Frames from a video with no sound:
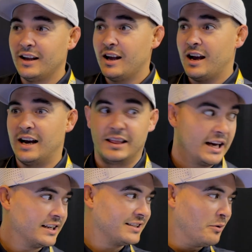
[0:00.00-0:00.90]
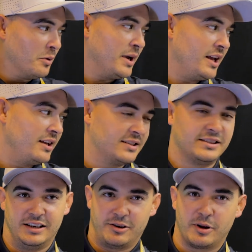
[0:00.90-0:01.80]
And that's how we make such
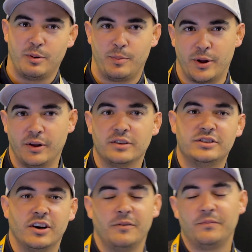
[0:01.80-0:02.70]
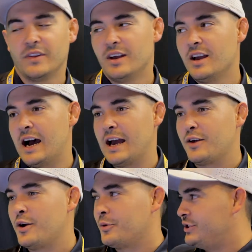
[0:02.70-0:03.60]
an incredible product. So I
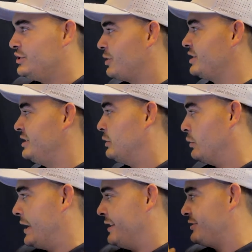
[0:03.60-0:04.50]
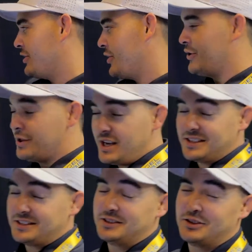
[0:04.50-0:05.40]
thought it was interesting to like show you this
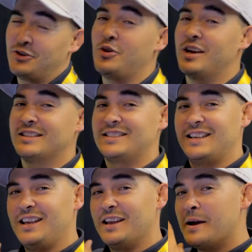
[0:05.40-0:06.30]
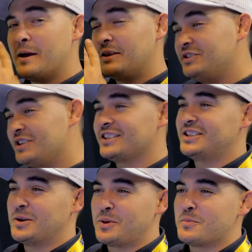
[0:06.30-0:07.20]
so you can see just
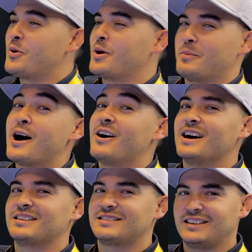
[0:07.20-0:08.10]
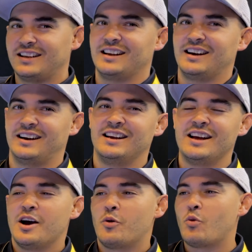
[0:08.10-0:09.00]
a bit more about us and
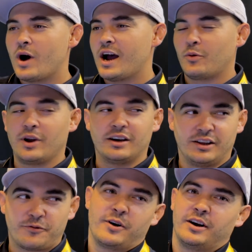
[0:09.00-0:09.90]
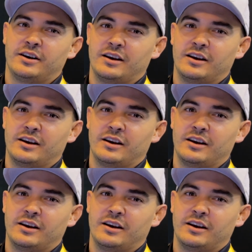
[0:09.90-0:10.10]
why we're different.